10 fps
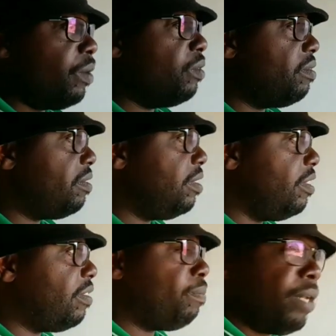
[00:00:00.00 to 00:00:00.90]
because
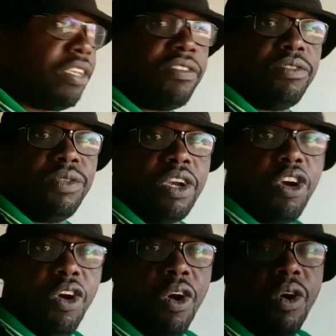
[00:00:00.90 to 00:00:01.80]
this speaks to the
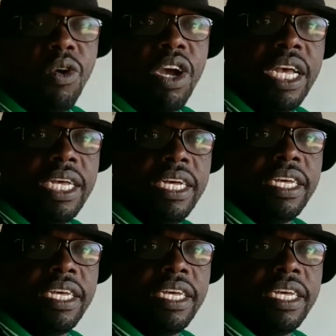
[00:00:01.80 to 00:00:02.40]
core,